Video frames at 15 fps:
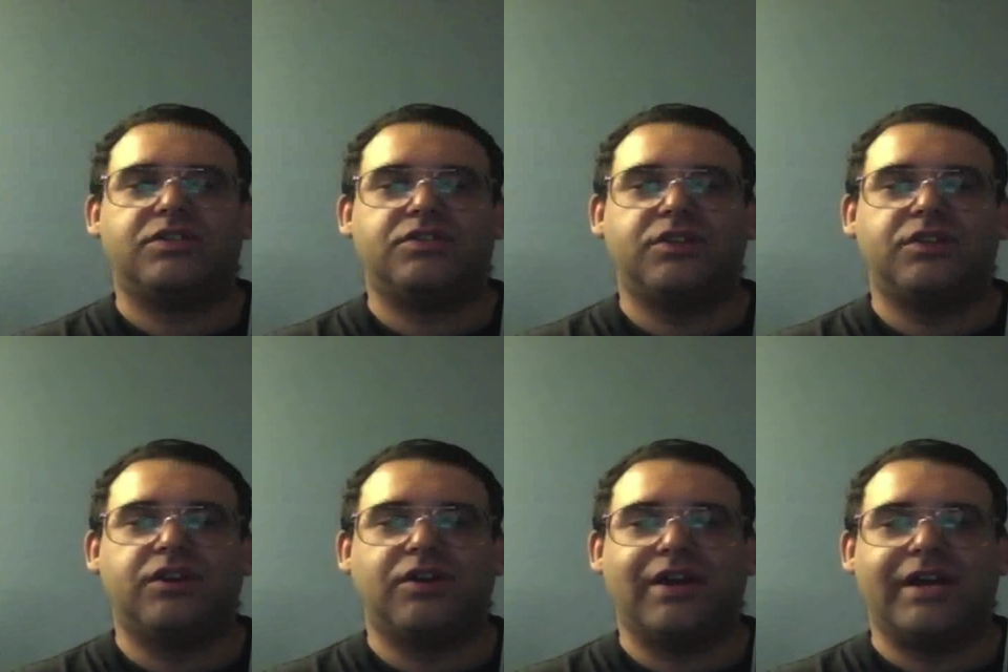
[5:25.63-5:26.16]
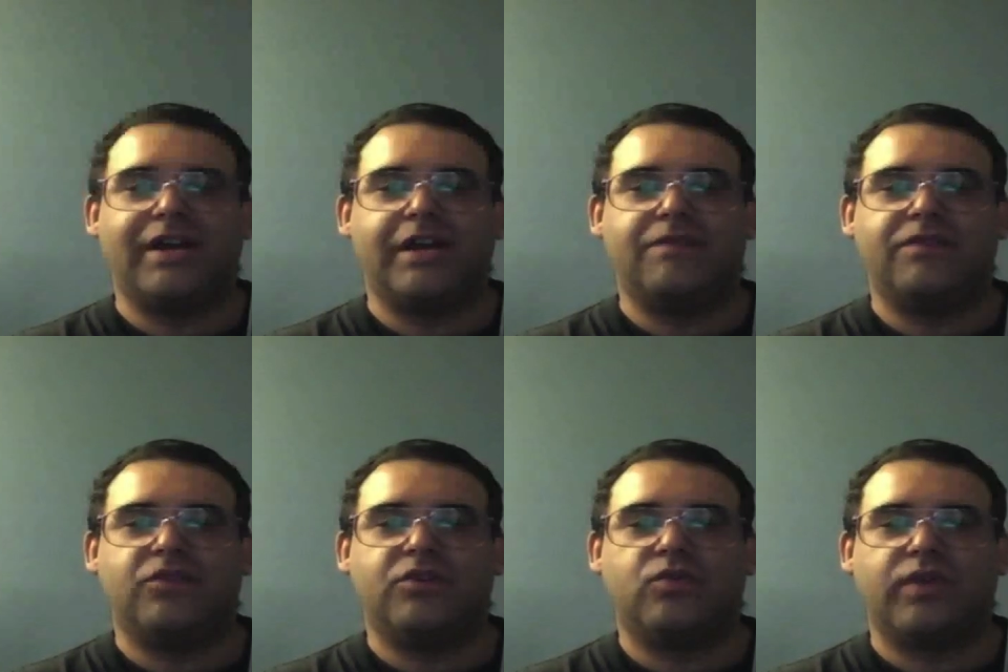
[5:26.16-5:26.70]
There I am
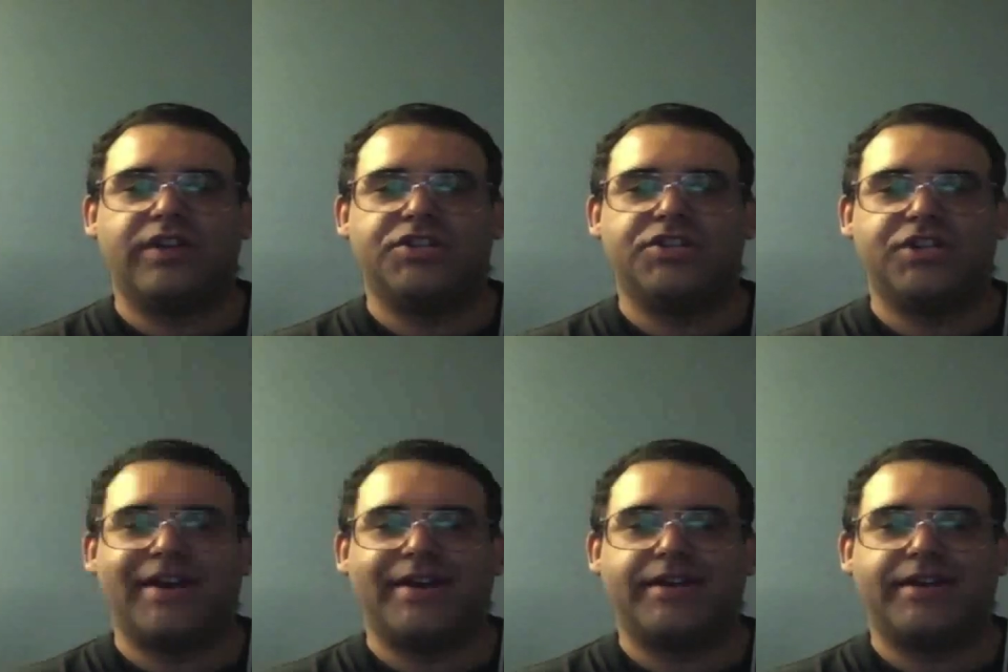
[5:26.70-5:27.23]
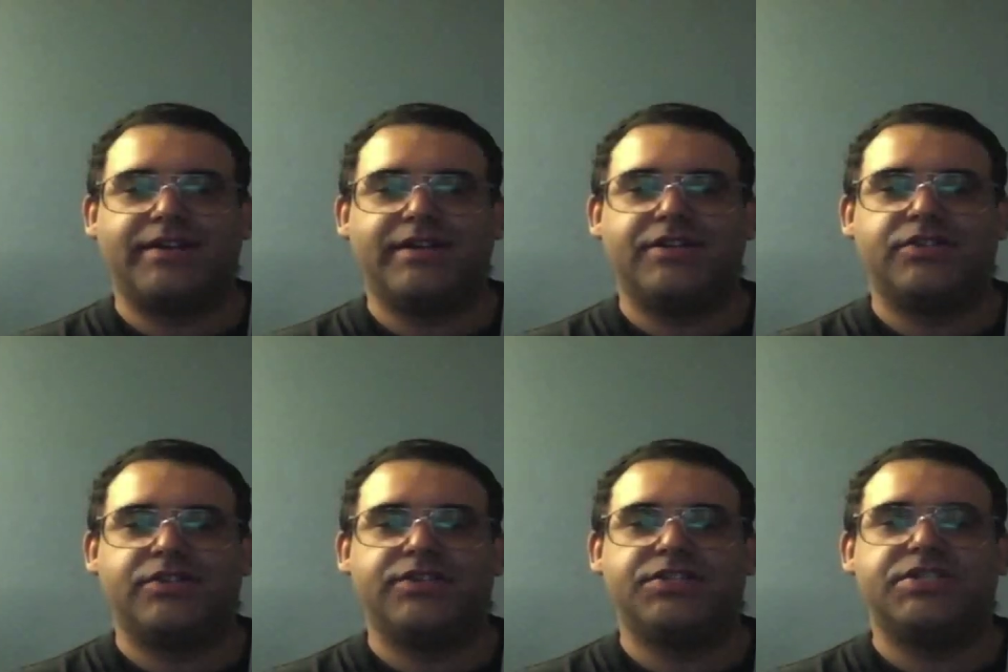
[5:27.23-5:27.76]
in the green jacket, and
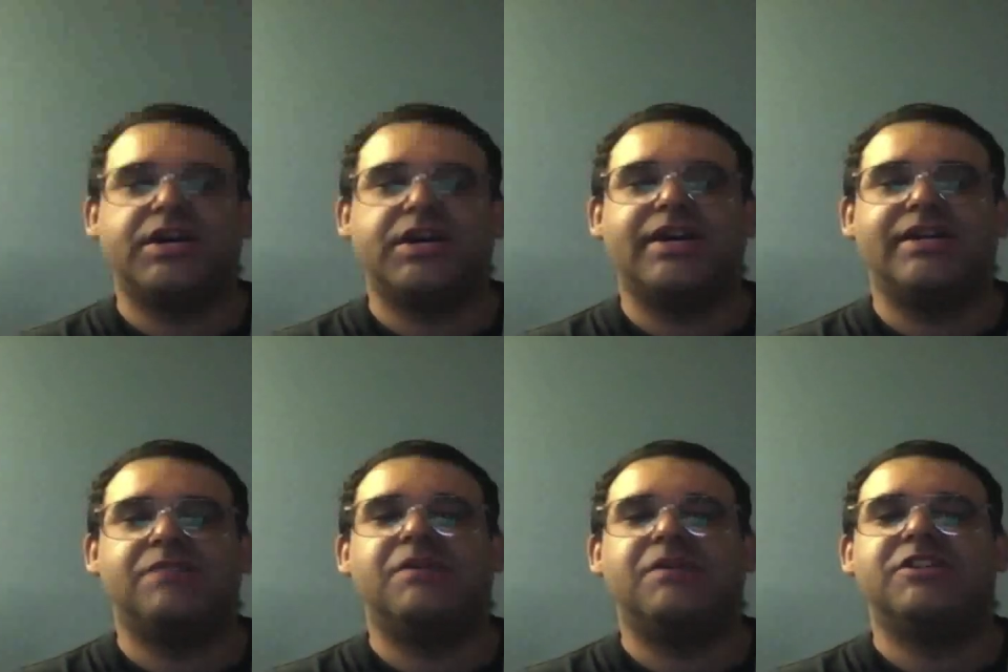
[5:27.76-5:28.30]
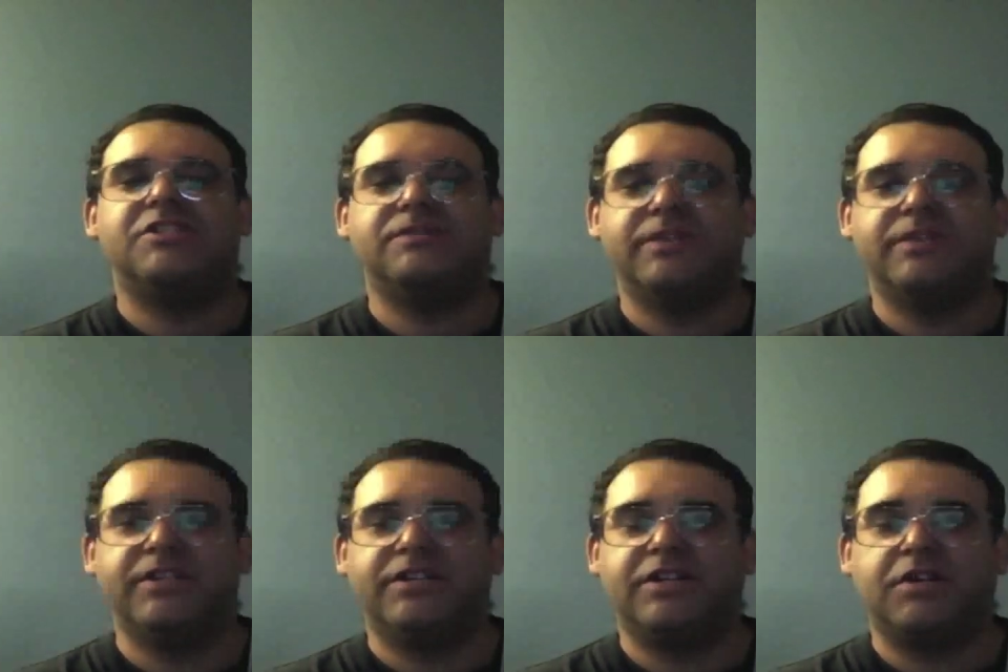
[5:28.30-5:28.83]
she's signing my
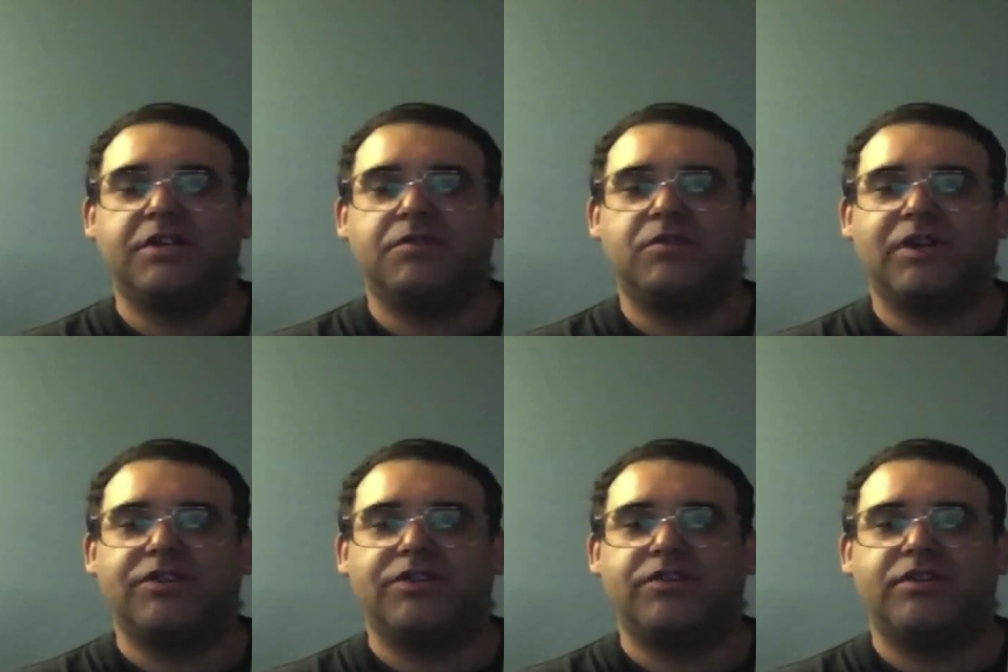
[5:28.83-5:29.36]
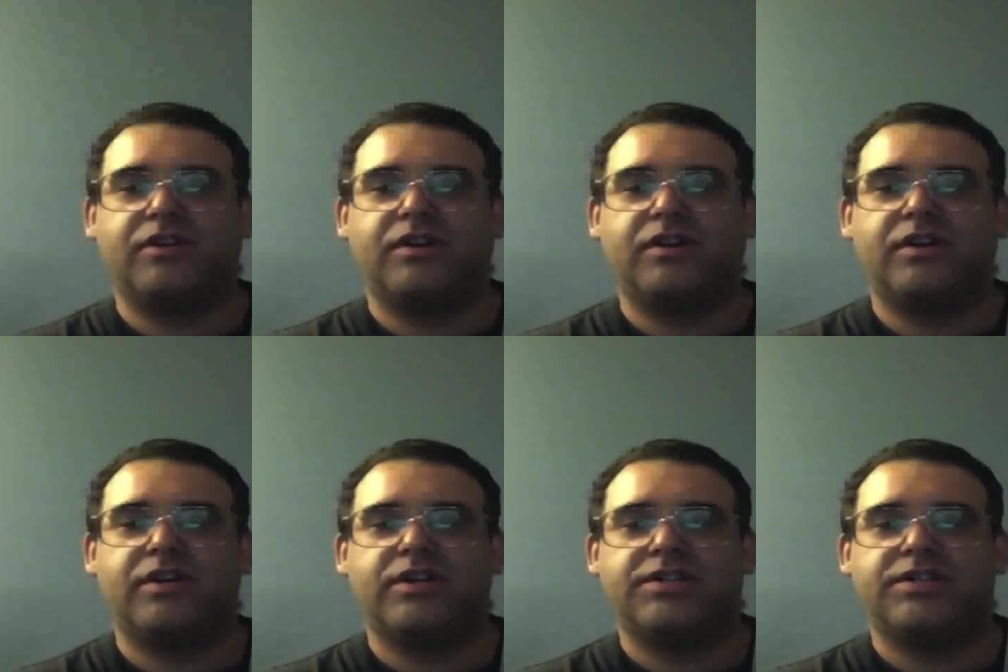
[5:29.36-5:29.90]
DVD cover right there,
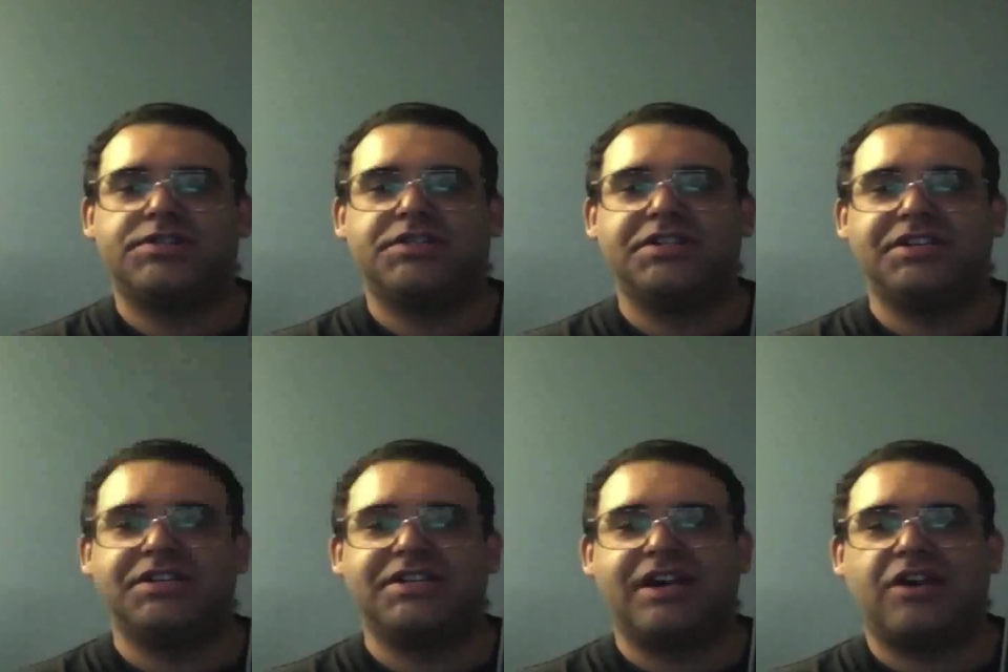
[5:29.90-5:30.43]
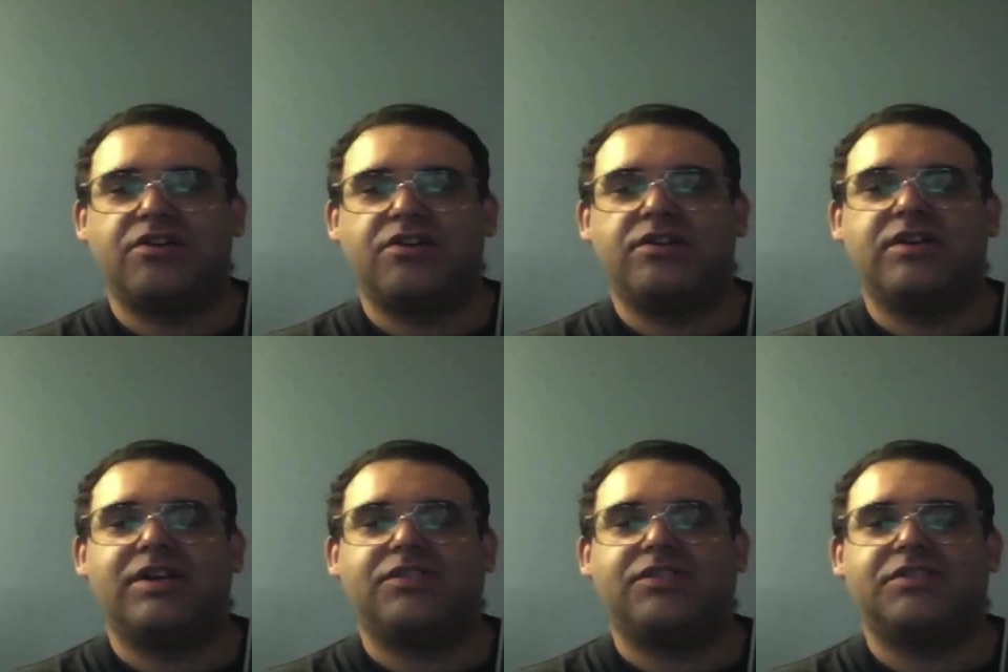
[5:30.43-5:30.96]
sitting down
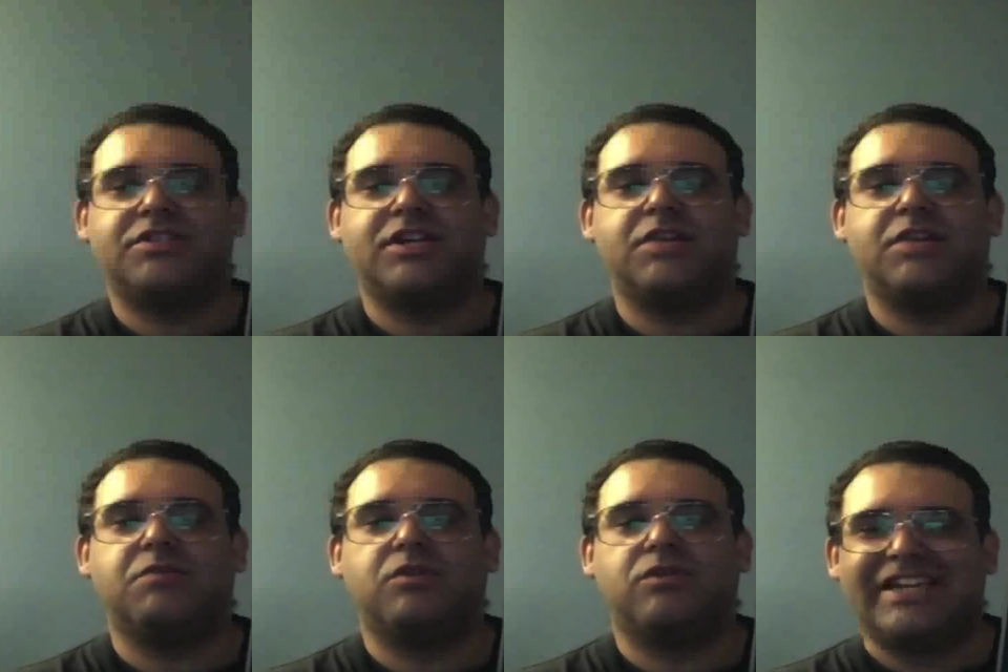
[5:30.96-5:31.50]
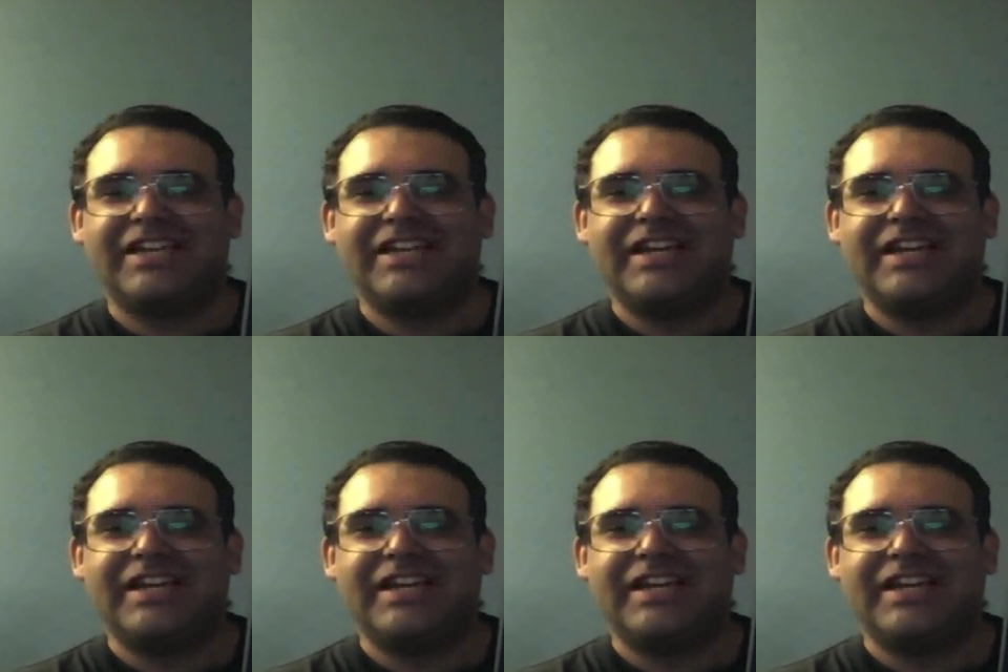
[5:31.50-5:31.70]
at the table.